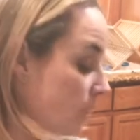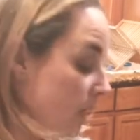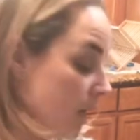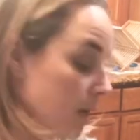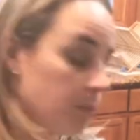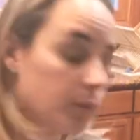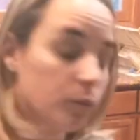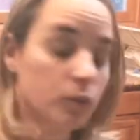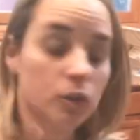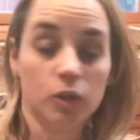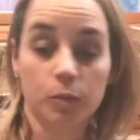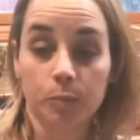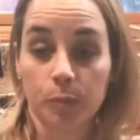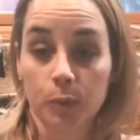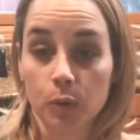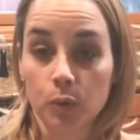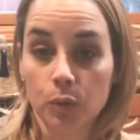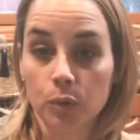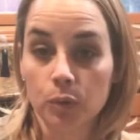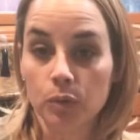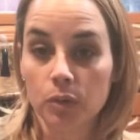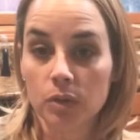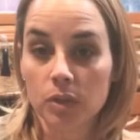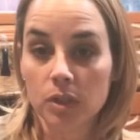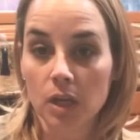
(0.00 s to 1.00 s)

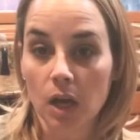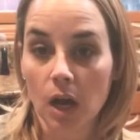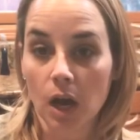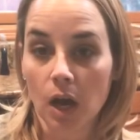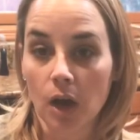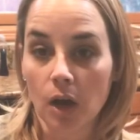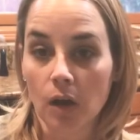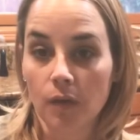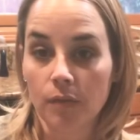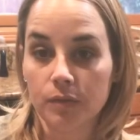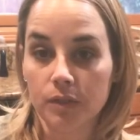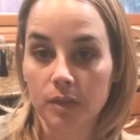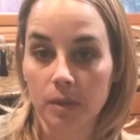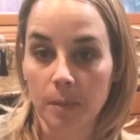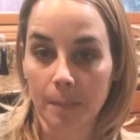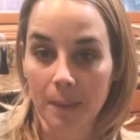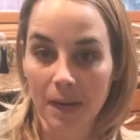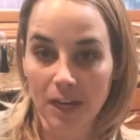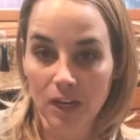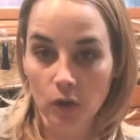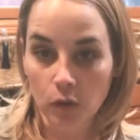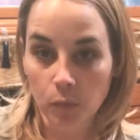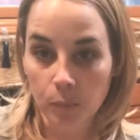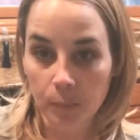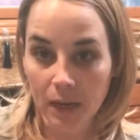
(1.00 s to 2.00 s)
tablespoons of
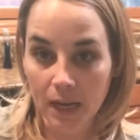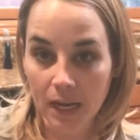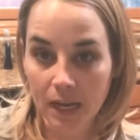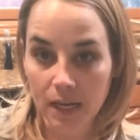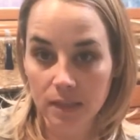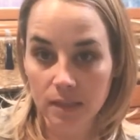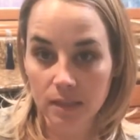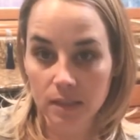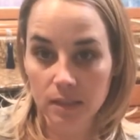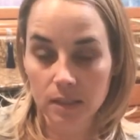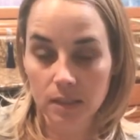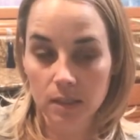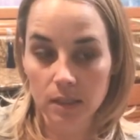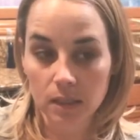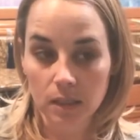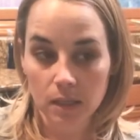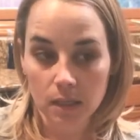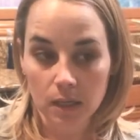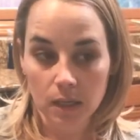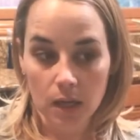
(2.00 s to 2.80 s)
tomato paste,